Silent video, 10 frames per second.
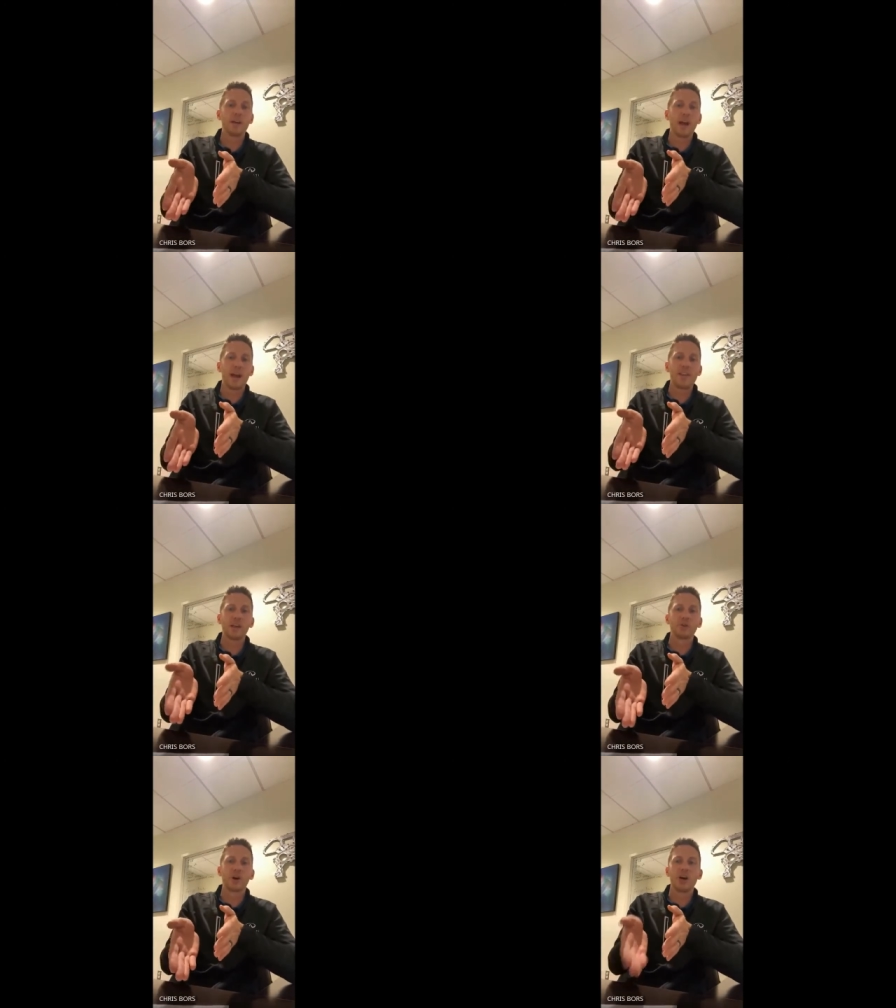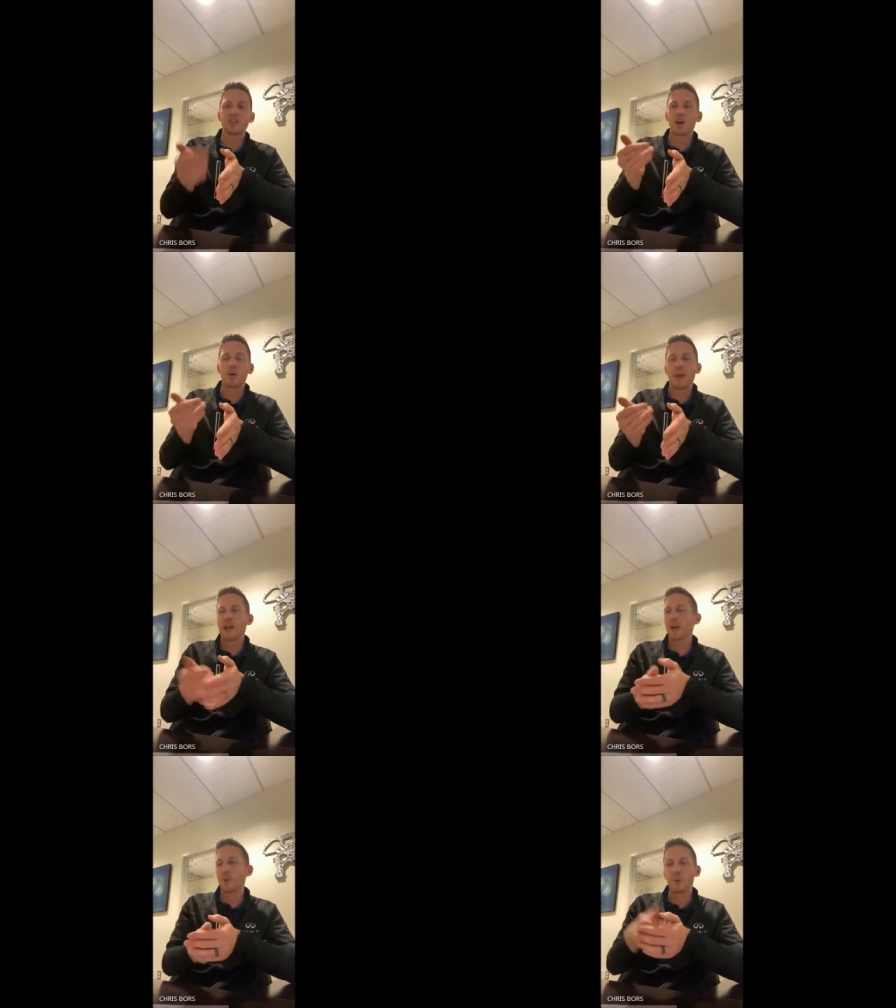And then you realize, oh man,
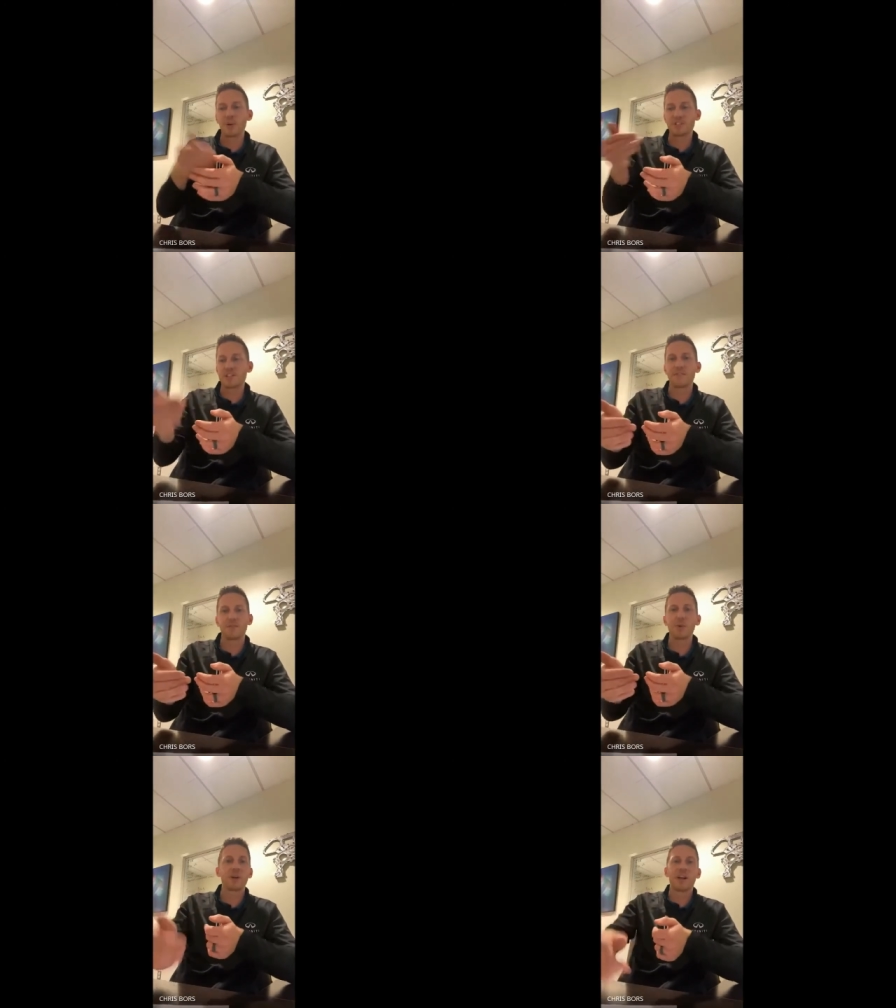I went one step forward and